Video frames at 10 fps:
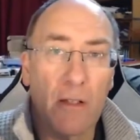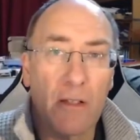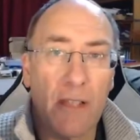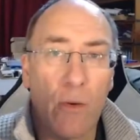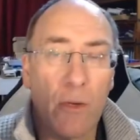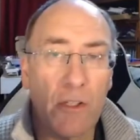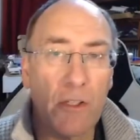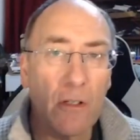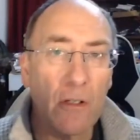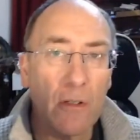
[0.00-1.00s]

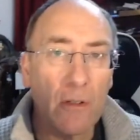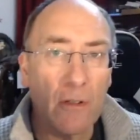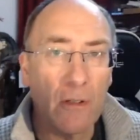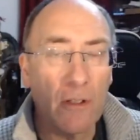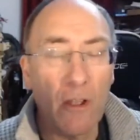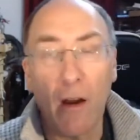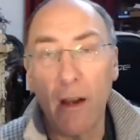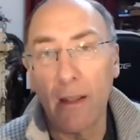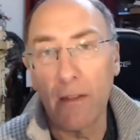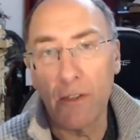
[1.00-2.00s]
Taoist
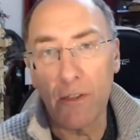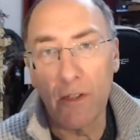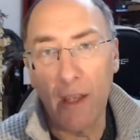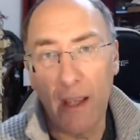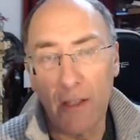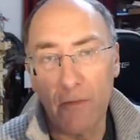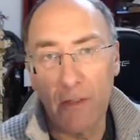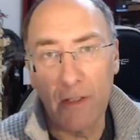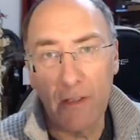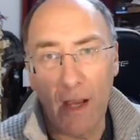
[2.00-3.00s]
guy, there's the head of
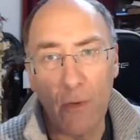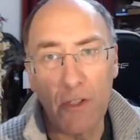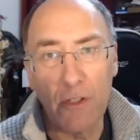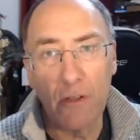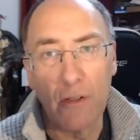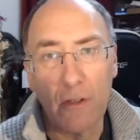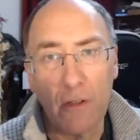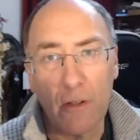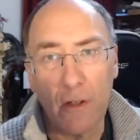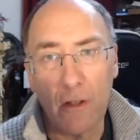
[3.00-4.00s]
the Taoist
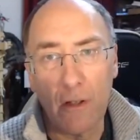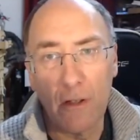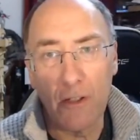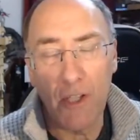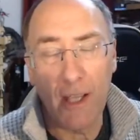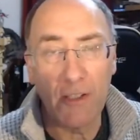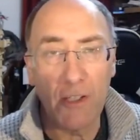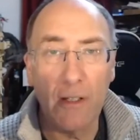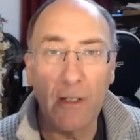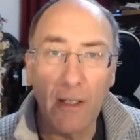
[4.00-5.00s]

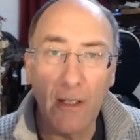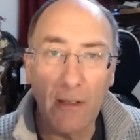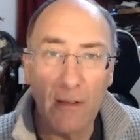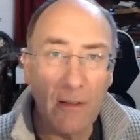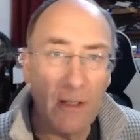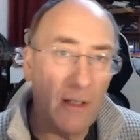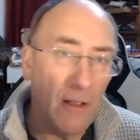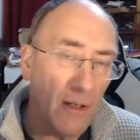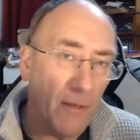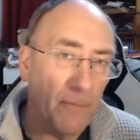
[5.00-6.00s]
sector in
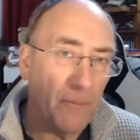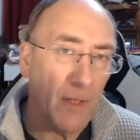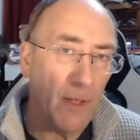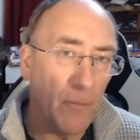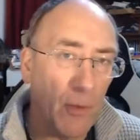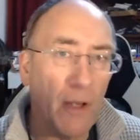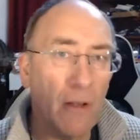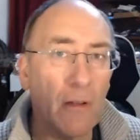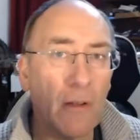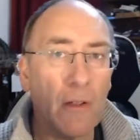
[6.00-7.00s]

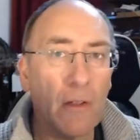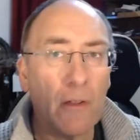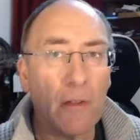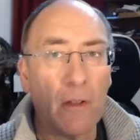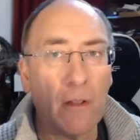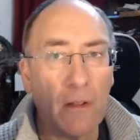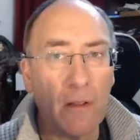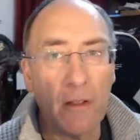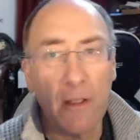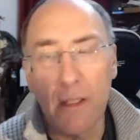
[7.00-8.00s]
Britain,
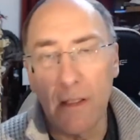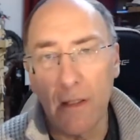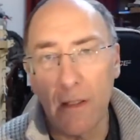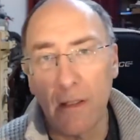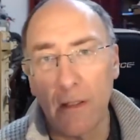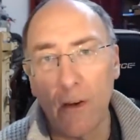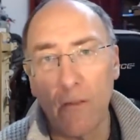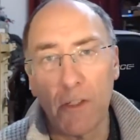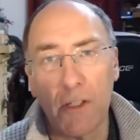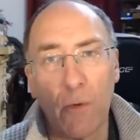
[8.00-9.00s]
and he
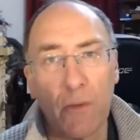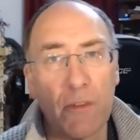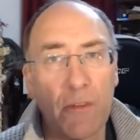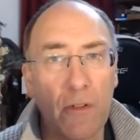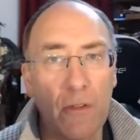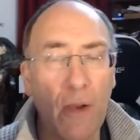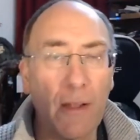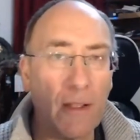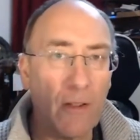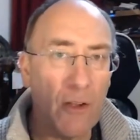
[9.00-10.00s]
obviously wanted to
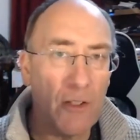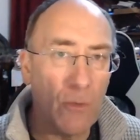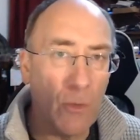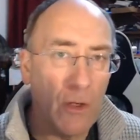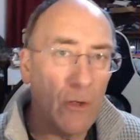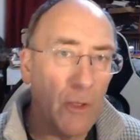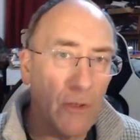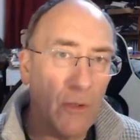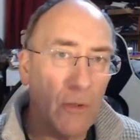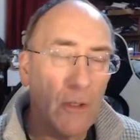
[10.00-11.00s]
recognise the work we
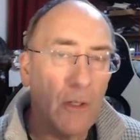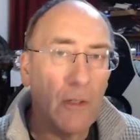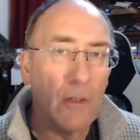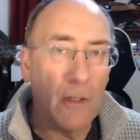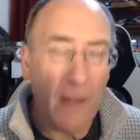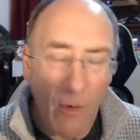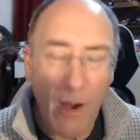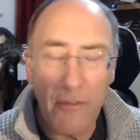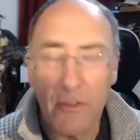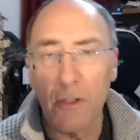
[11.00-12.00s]
do, and now
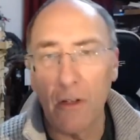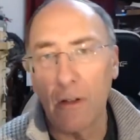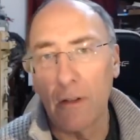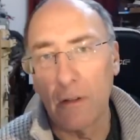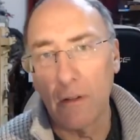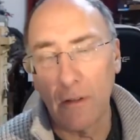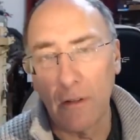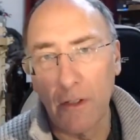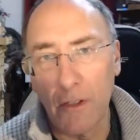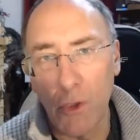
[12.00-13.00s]
others are
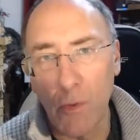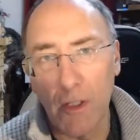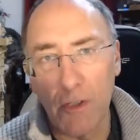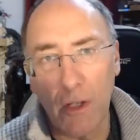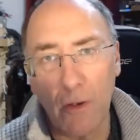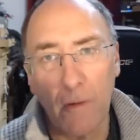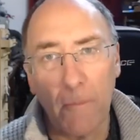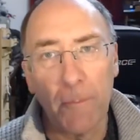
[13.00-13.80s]
doing so.